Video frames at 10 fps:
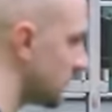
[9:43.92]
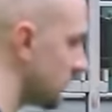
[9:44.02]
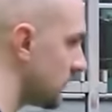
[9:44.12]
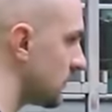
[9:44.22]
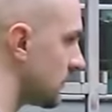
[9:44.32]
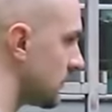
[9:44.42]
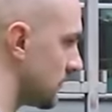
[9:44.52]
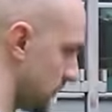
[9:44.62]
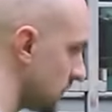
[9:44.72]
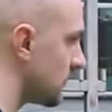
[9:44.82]

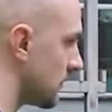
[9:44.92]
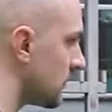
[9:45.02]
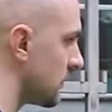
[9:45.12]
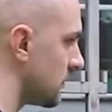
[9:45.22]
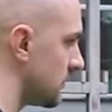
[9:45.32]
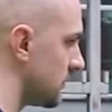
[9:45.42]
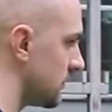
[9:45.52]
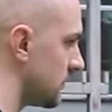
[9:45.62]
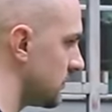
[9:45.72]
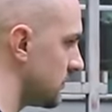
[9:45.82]

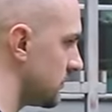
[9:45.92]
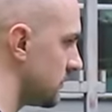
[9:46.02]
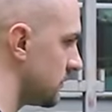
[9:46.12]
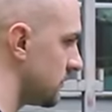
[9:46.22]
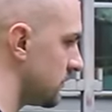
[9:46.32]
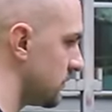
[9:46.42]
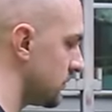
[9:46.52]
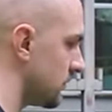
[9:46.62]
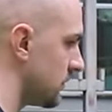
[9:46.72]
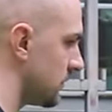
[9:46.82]

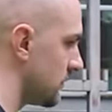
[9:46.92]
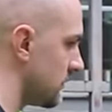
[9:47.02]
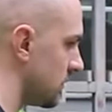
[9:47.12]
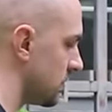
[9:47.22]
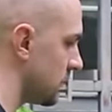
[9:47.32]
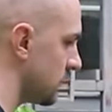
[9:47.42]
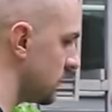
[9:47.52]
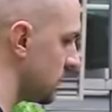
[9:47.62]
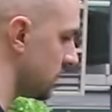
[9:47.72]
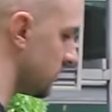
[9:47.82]

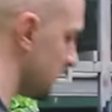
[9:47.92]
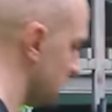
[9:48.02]
(not speaking)